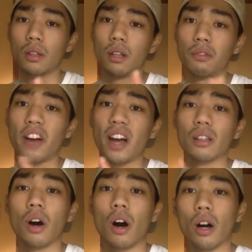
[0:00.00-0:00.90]
In
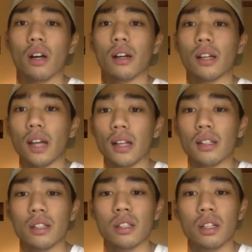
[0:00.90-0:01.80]
fact, the harder it
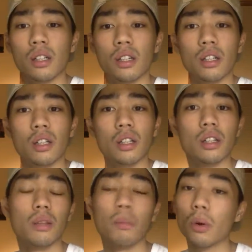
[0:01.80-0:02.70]
gets,
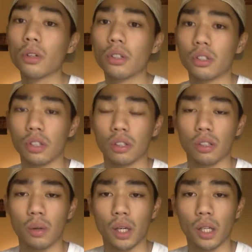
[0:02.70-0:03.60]
the more you
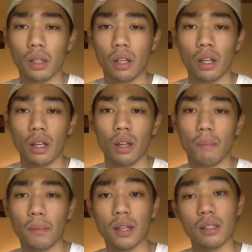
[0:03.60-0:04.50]
shouldn't quit.
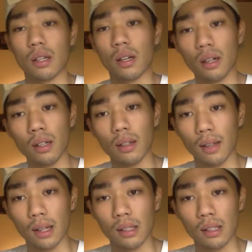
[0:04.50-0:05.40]
Because the harder it
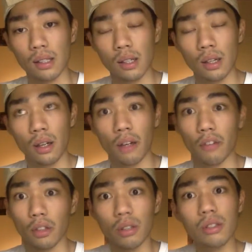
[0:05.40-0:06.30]
gets, if
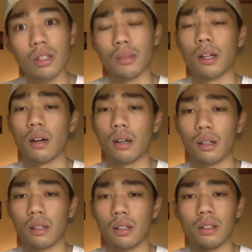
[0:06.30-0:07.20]
you're doing something
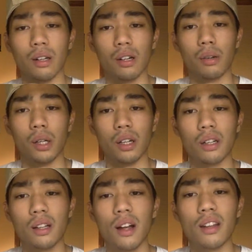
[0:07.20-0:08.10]
hard and you're not
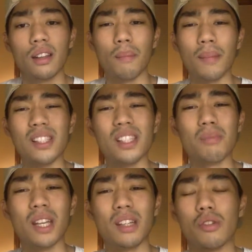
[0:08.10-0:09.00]
quitting, that means it's
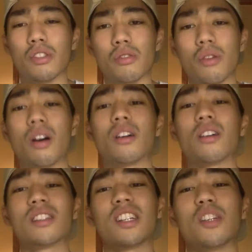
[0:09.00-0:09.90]
making you stronger.
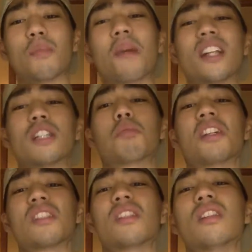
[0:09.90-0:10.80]
It's like you're bench
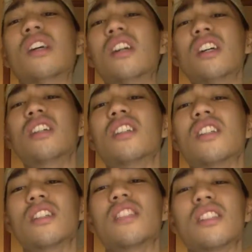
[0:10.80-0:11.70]
pressing
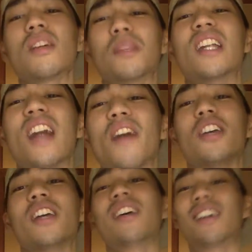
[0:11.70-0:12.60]
something heavy,